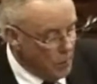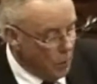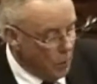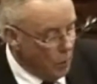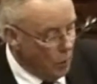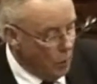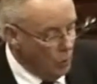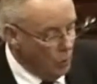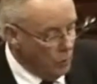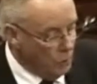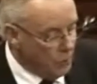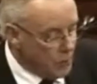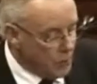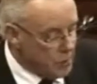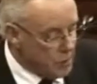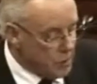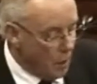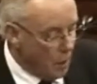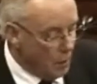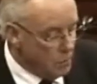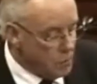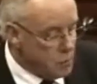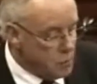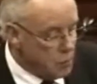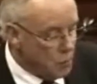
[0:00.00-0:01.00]
all of which
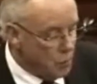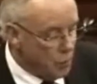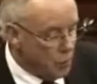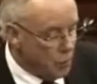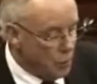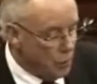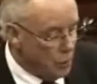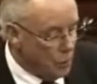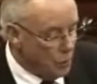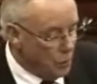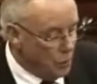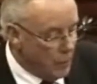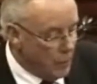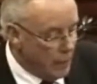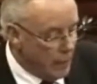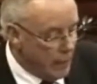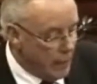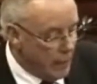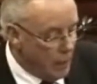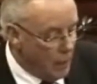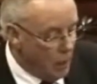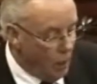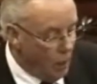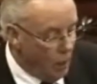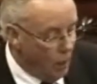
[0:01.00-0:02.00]
I'm sure you're
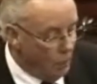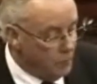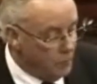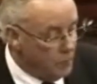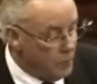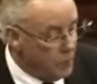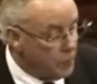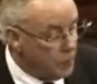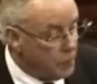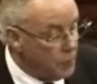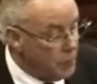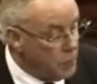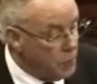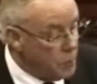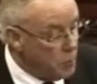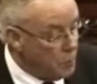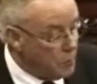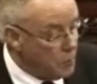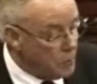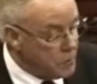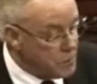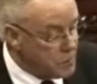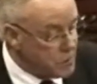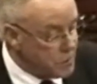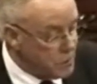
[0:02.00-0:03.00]
aware of through your
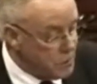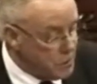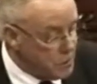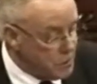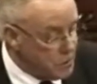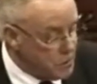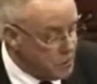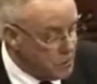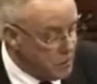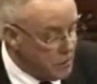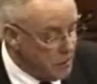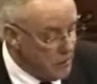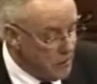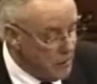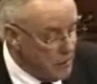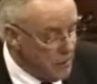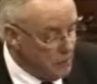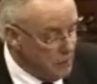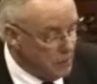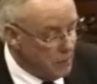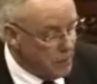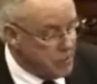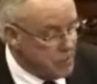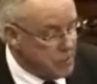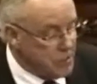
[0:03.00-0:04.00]
research,
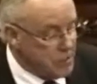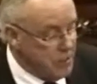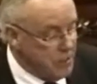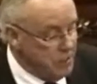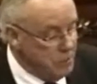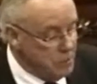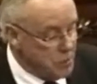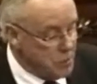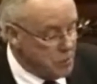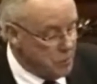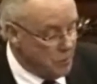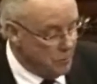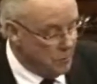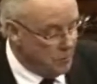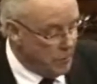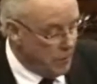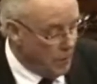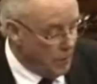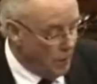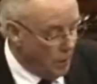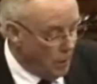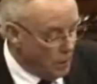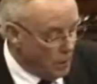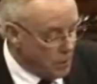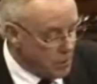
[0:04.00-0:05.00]
but seems to have
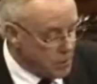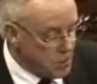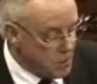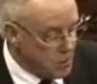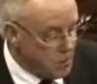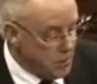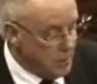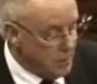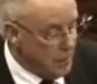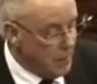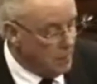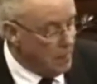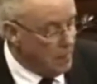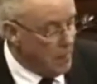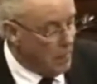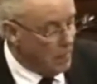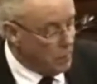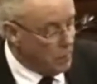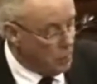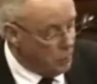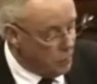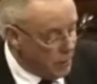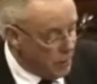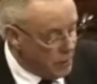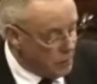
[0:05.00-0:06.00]
been lost among
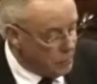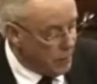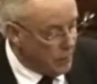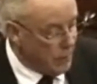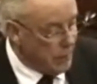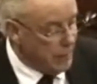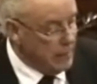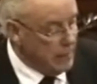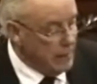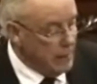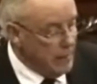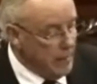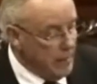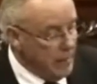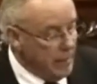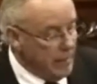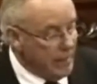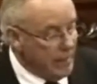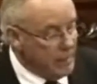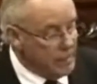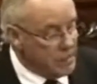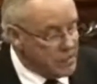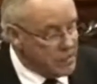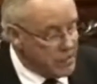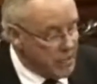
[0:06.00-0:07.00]
the rhetoric,
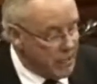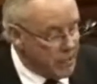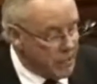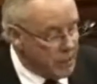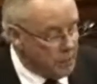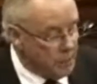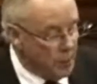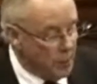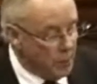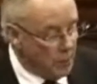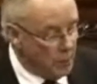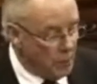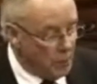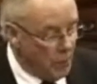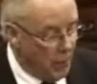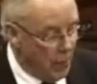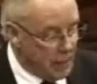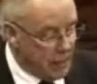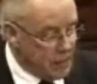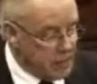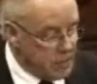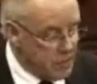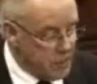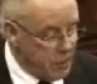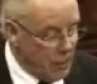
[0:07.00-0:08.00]
instead to be
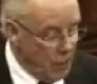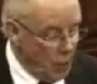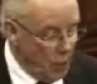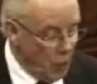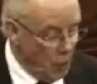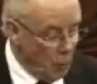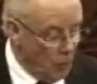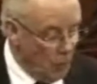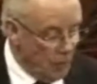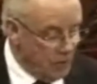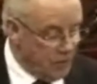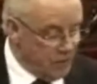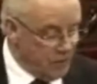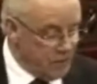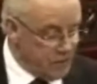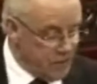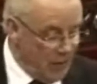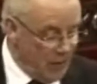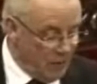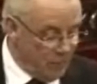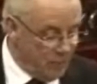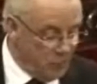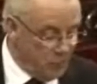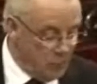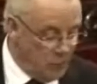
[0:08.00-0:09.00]
replaced with
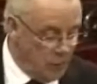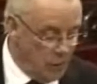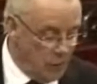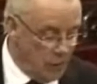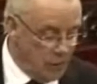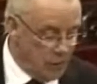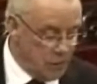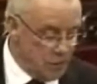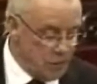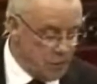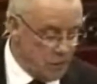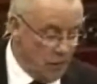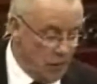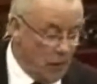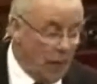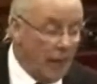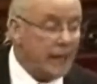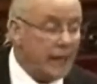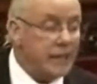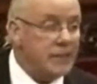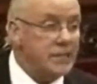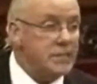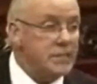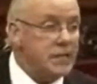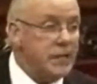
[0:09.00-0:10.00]
tough words
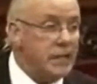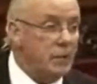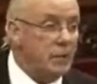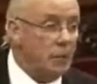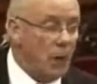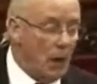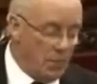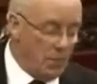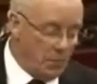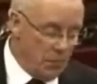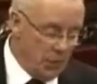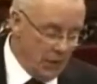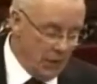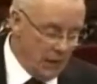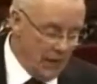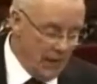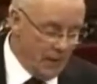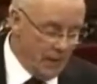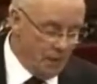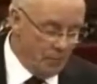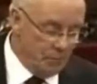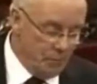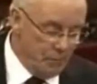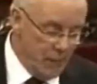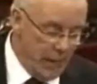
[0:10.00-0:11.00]
like tear up,
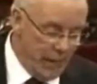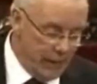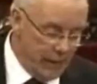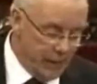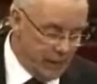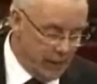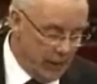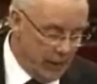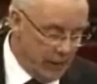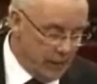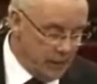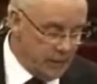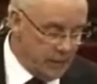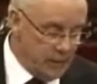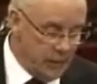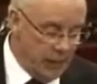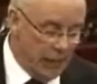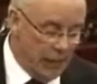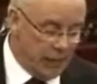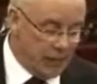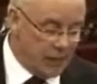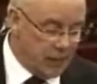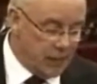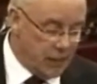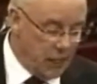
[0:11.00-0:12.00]
mandate,
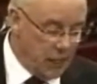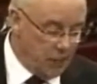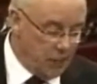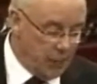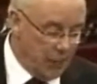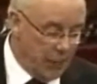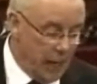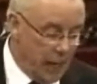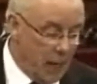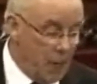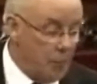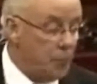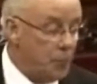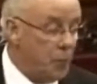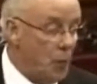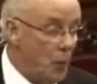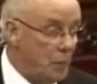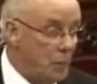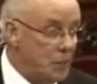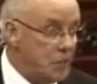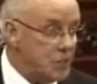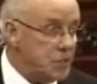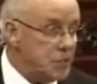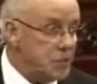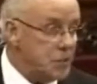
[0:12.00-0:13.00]
and keeping our
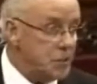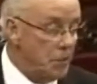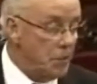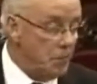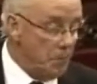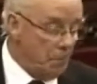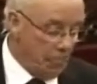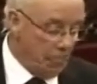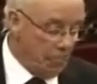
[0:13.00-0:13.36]
promise.